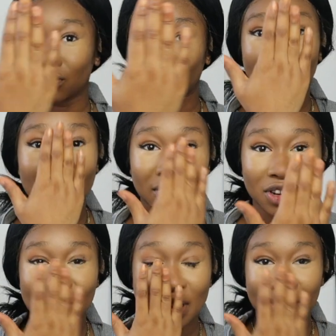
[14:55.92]
right in front
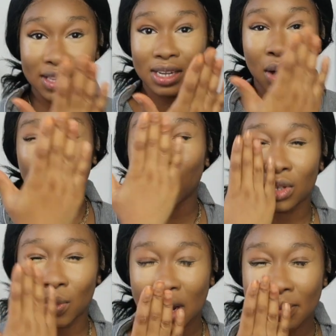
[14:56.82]
of me like this and I
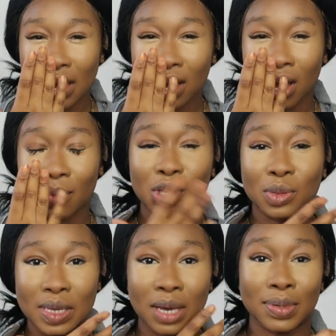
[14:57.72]
wasn't wearing makeup, you'd
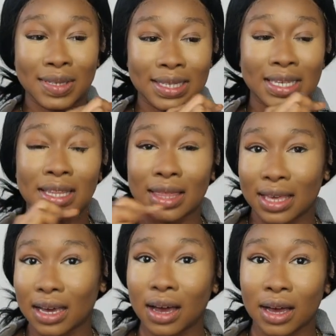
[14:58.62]
be able to see the
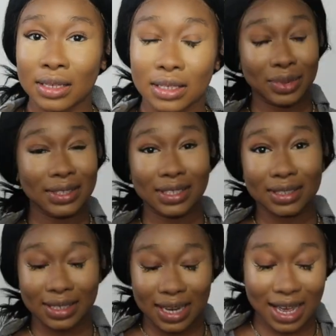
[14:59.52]
thick cast. It
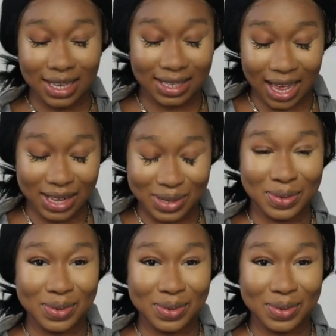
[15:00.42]
wasn't nice at